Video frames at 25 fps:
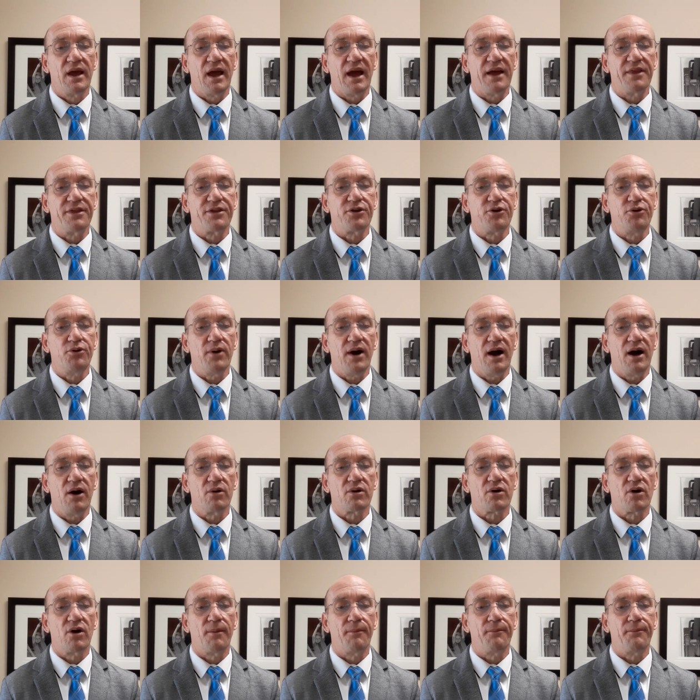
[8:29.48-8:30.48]
and through
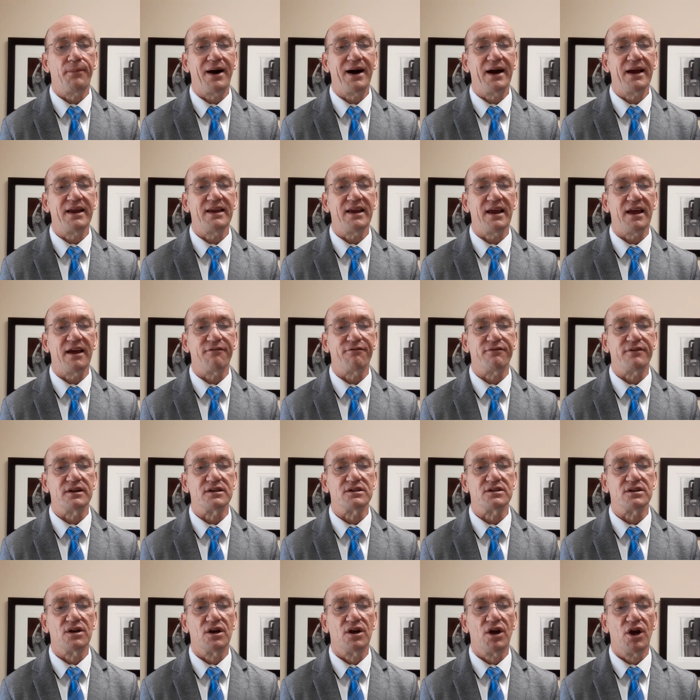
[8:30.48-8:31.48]
our combined
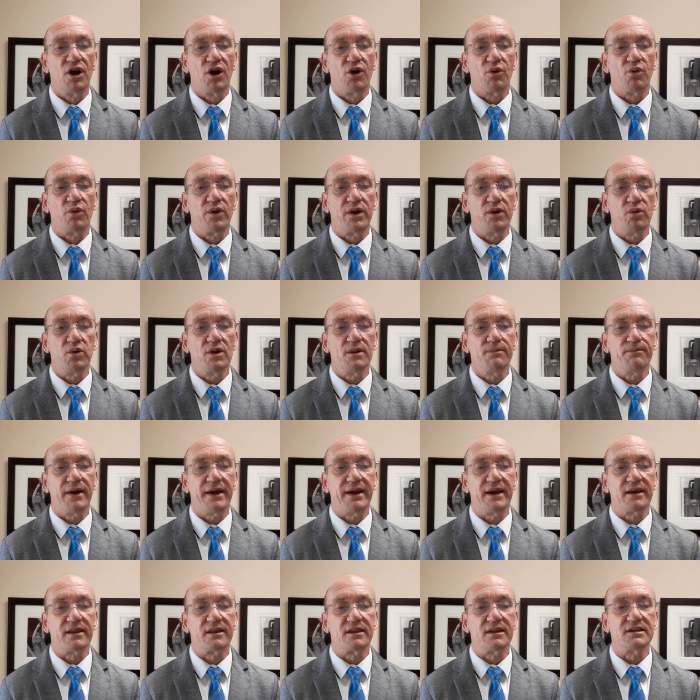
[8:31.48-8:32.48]
effort, we will
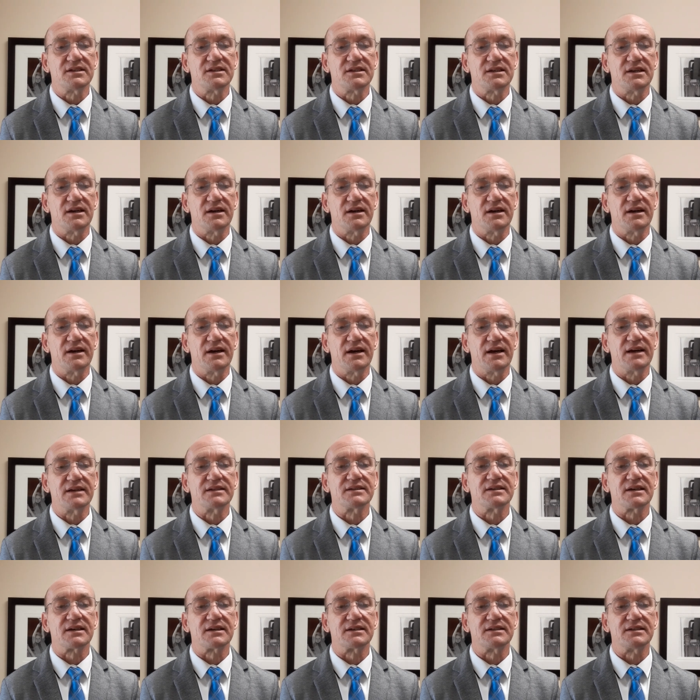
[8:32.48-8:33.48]
make this year a
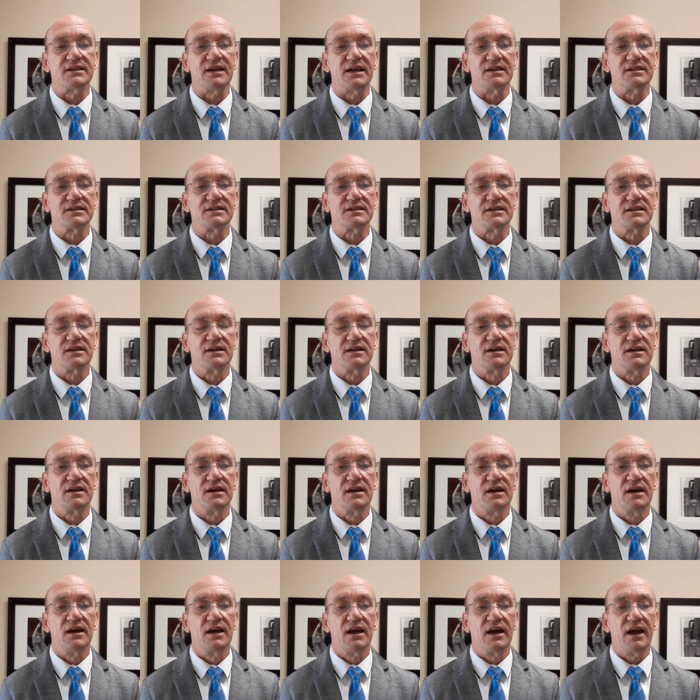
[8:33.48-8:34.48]
success.
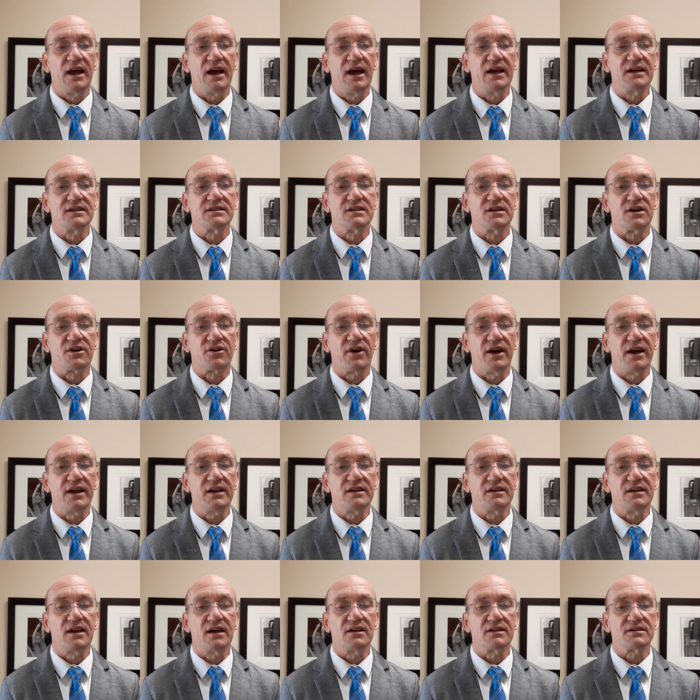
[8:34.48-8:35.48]
As the
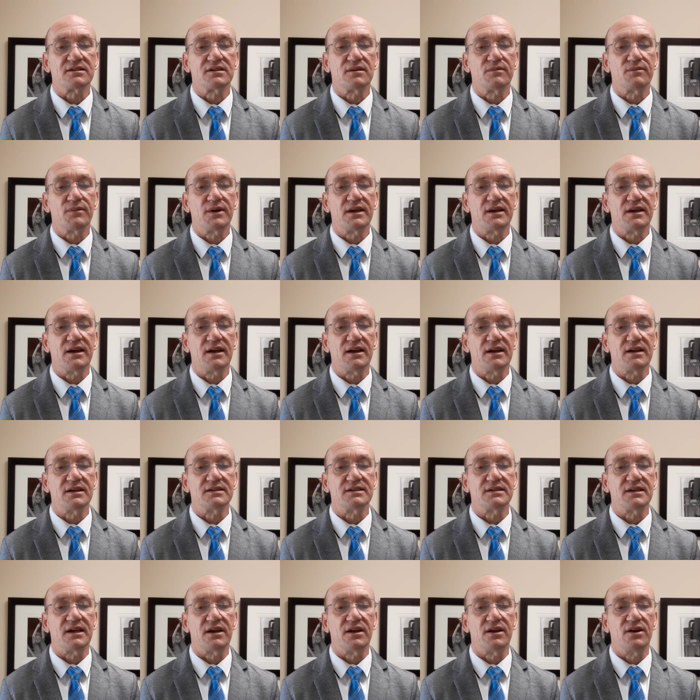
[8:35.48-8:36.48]
great Nelson Mandela
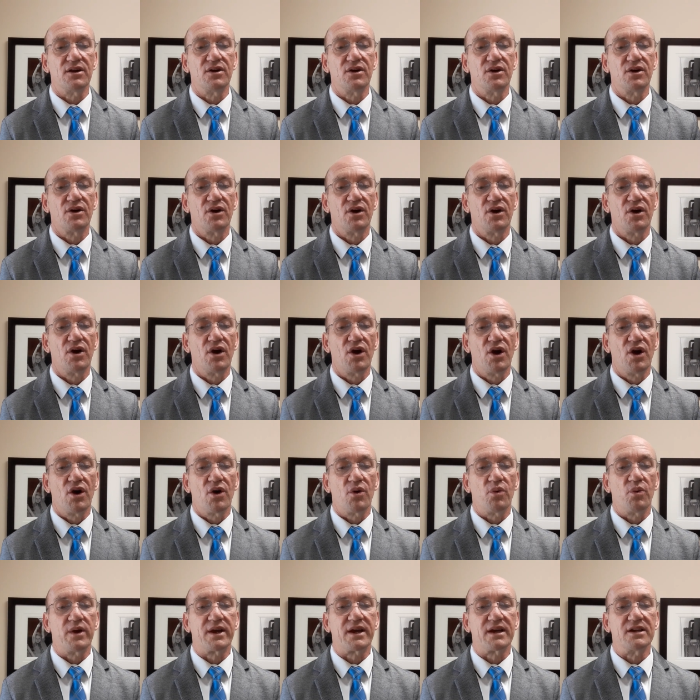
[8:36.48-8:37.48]
said,
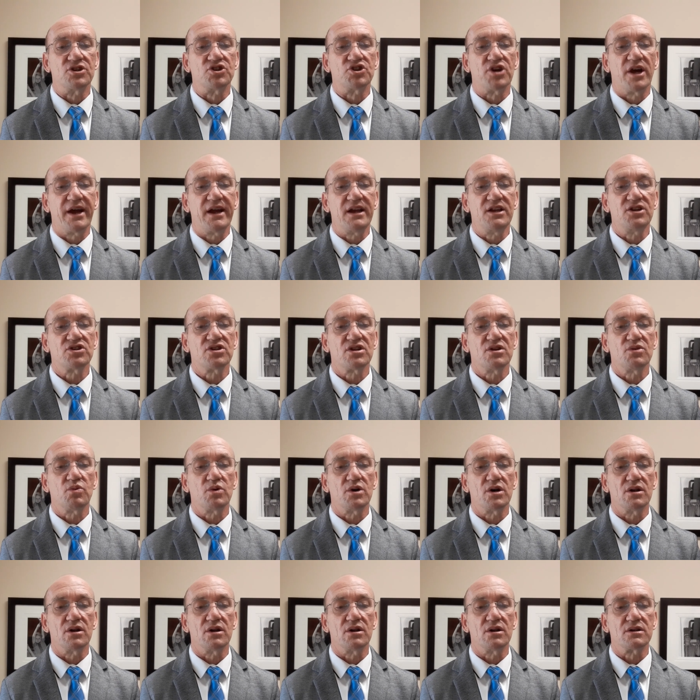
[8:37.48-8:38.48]
we can change the
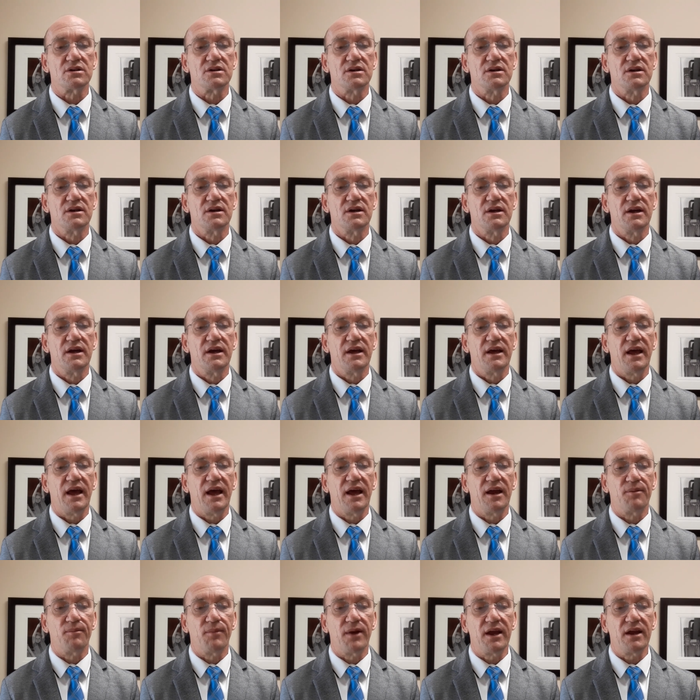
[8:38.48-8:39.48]
world
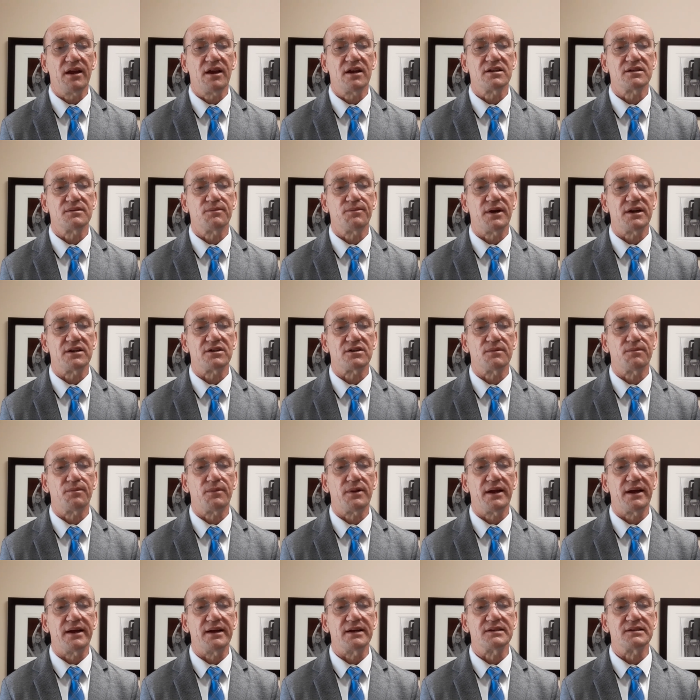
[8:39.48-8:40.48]
and make it a better
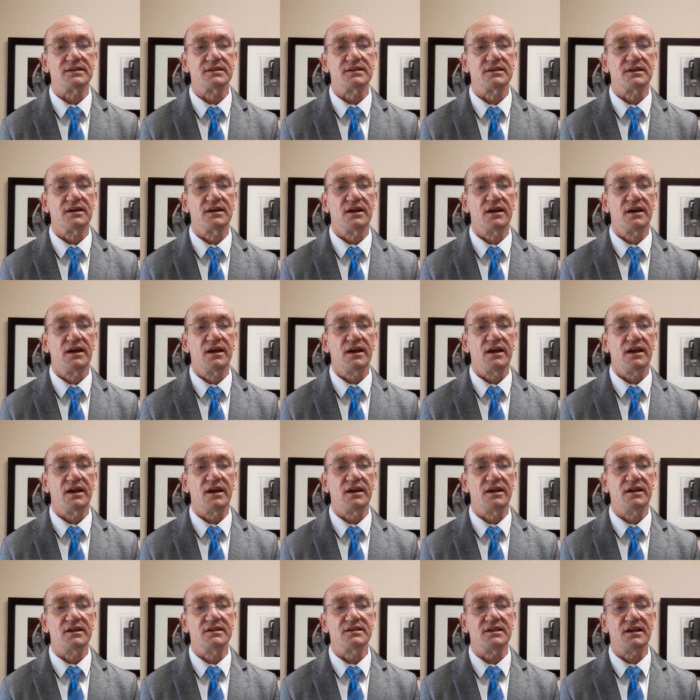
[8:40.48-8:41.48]
place.
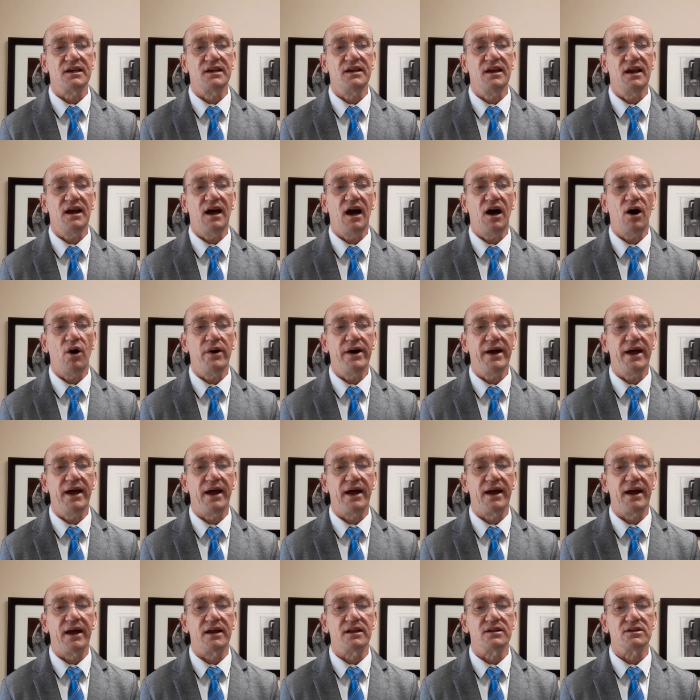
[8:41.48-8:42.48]
It is in our
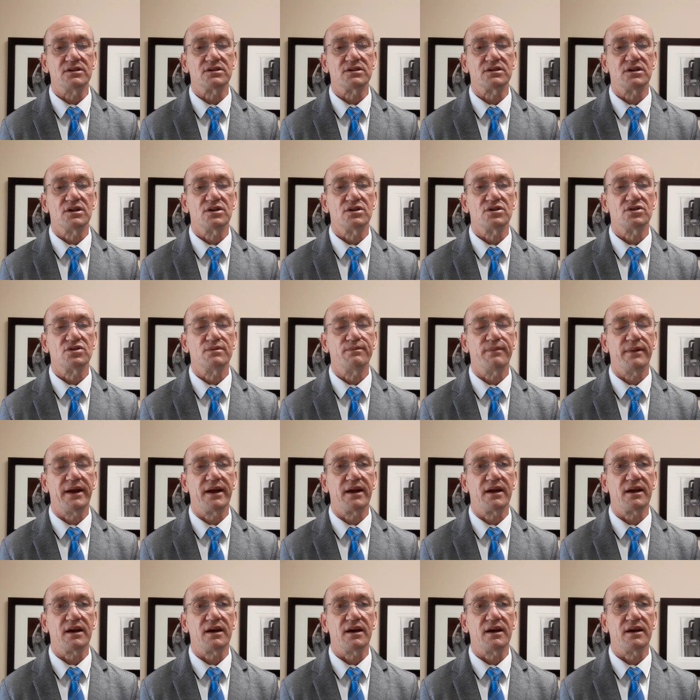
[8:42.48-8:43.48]
hands to
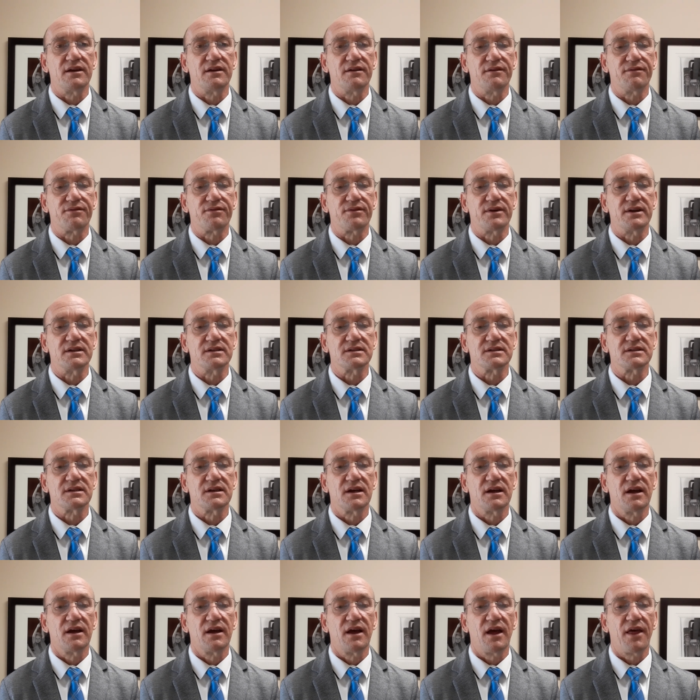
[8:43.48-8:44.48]
make a difference.
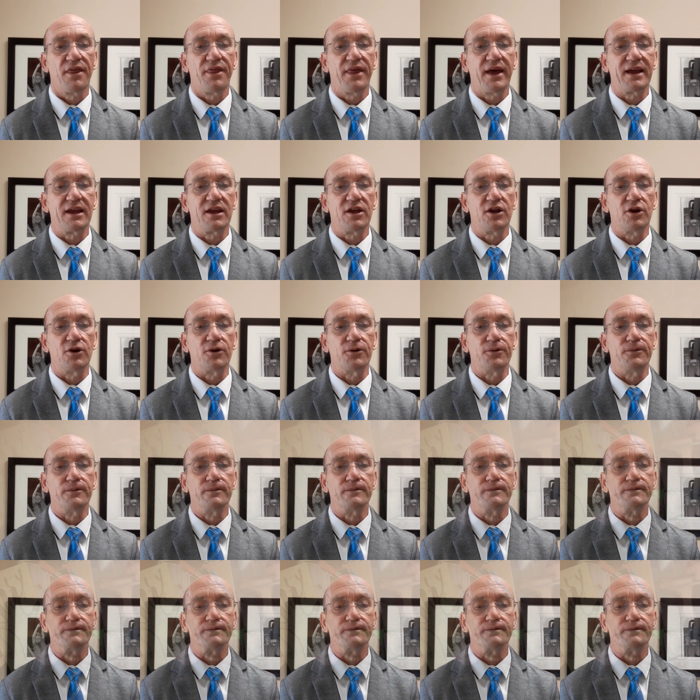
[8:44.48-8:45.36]
Thank you.